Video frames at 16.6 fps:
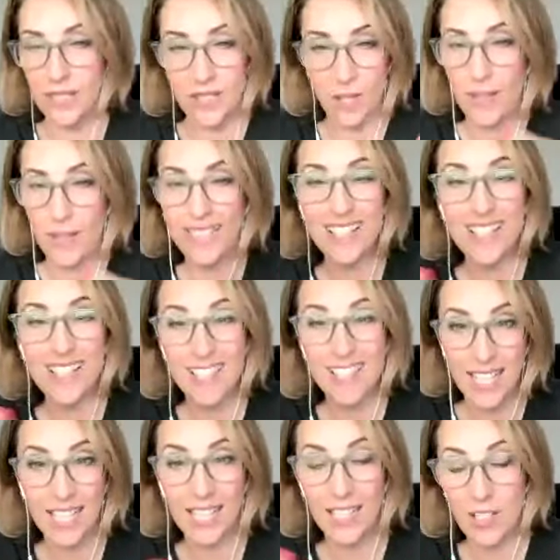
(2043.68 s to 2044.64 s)
so we can
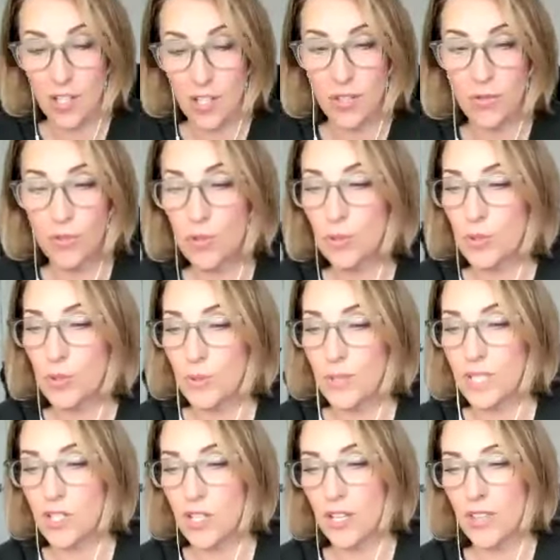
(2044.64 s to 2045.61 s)
see each other and talk to
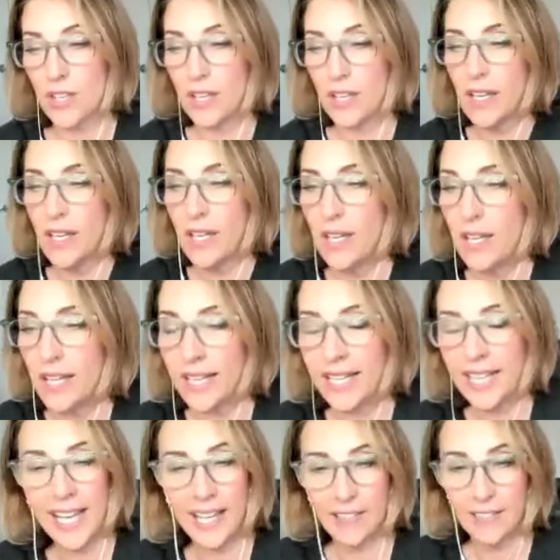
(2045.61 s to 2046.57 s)
each other.
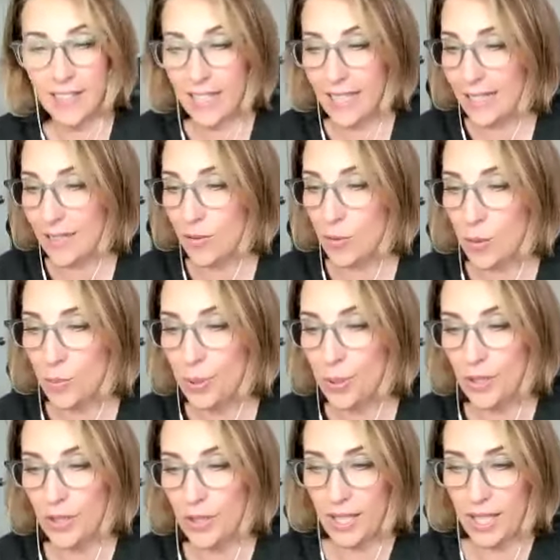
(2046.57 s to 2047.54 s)
Carrie will
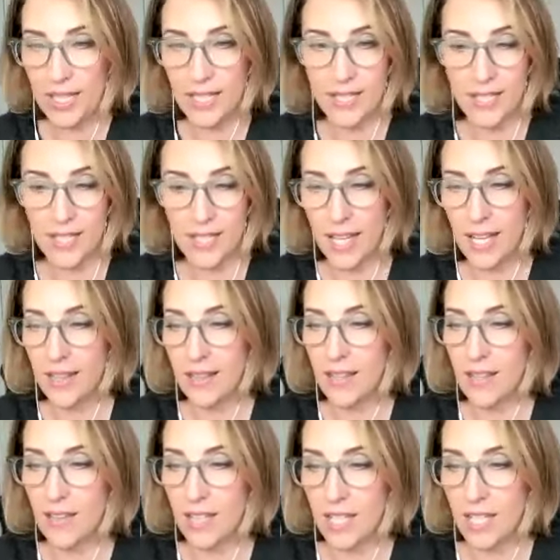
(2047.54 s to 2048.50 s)
put it
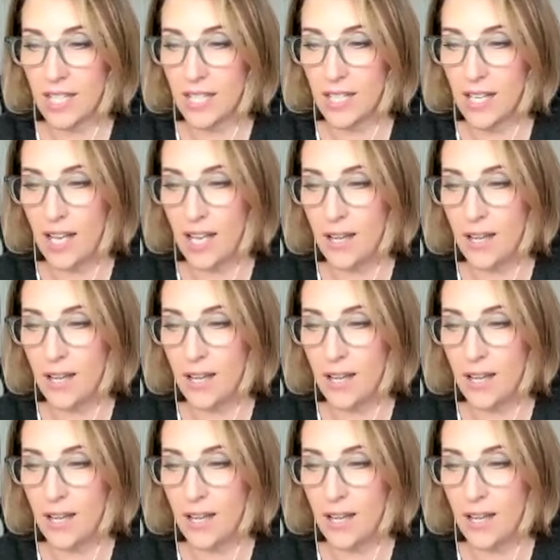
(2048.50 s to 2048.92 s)
in the